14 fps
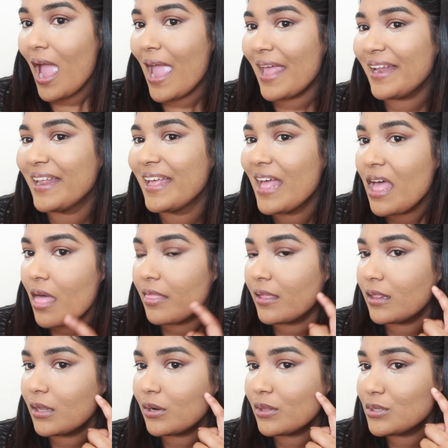that
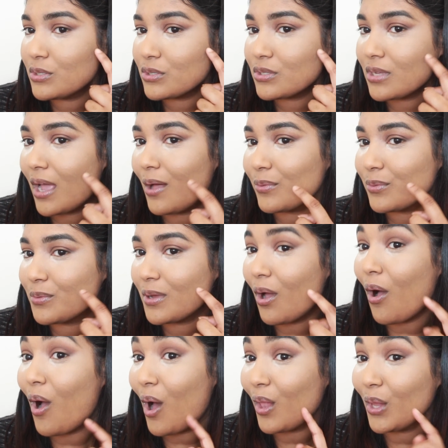literally just helps me
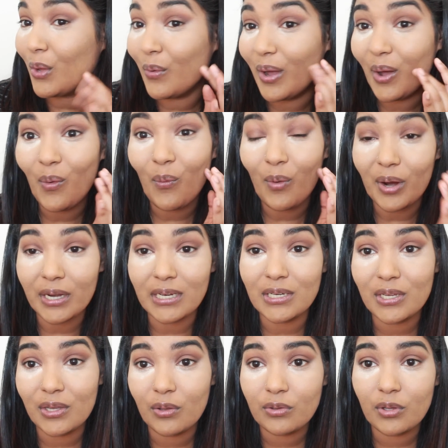hollow out where I need
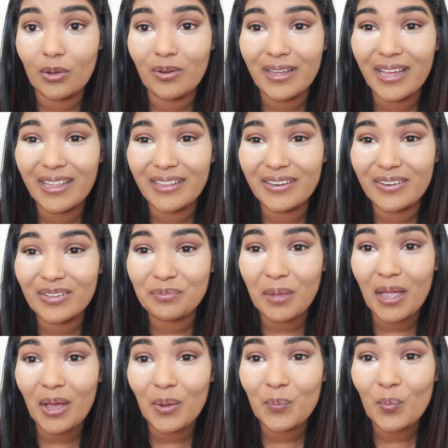to go. So I literally
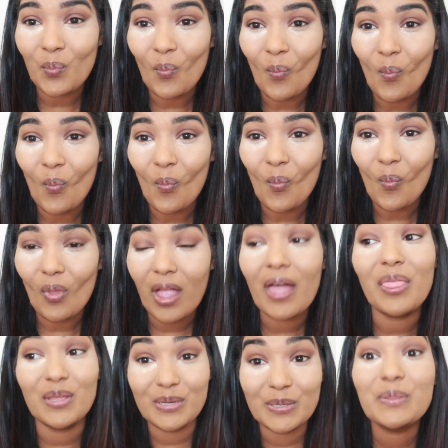smile and
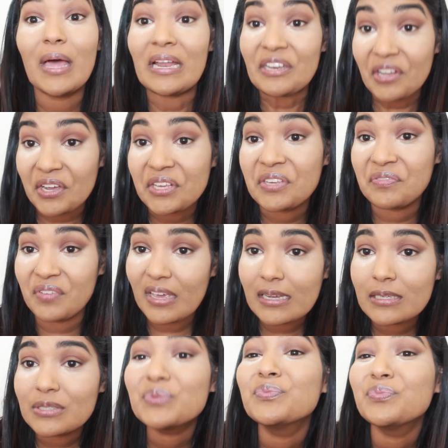then do that ducky
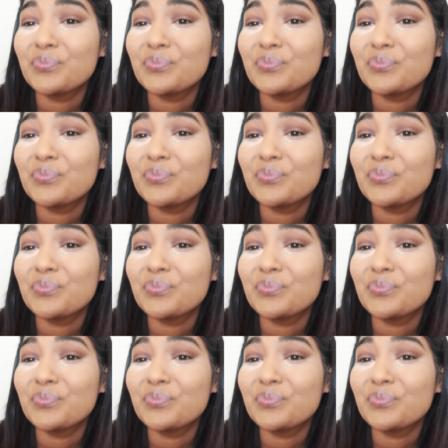face.